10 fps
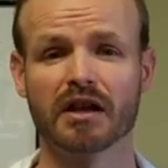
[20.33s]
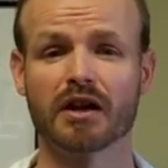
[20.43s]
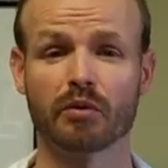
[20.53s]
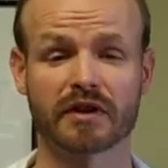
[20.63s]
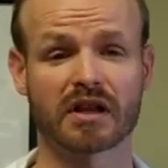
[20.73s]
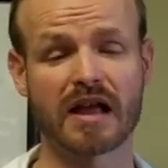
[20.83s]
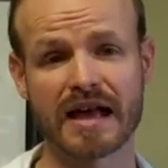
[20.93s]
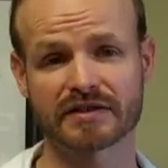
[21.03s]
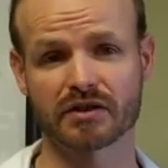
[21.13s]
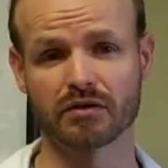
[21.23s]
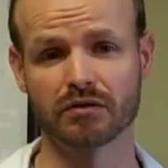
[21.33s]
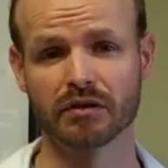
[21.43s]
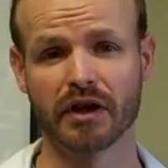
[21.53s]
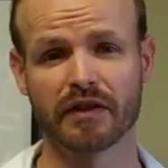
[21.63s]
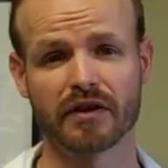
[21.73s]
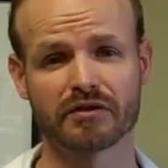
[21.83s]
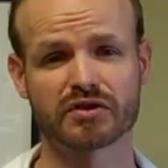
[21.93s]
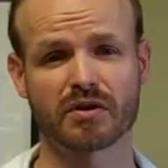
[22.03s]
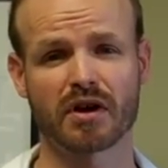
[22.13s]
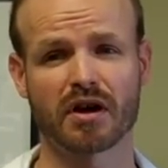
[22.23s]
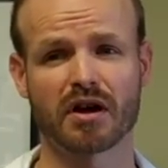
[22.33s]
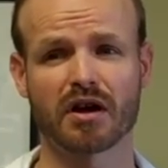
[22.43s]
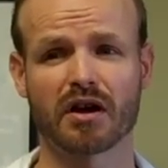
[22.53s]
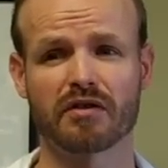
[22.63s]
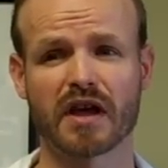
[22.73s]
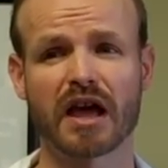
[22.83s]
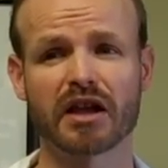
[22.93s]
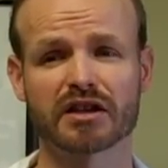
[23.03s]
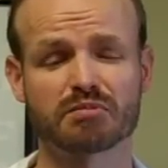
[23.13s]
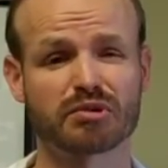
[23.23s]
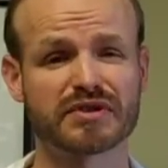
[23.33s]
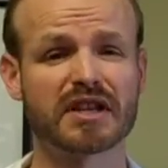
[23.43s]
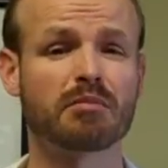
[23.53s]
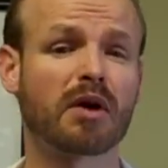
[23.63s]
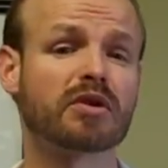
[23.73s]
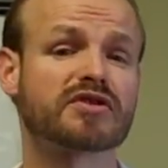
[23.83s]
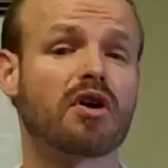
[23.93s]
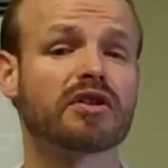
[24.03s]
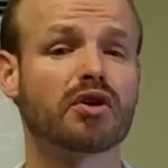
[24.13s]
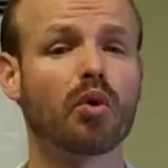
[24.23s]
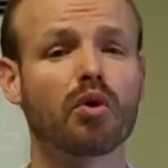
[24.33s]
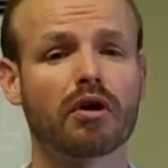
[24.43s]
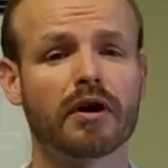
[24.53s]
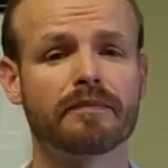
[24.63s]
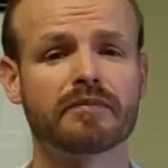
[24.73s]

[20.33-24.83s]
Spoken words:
Now with the classical, the headache is preceded by what's called an aura.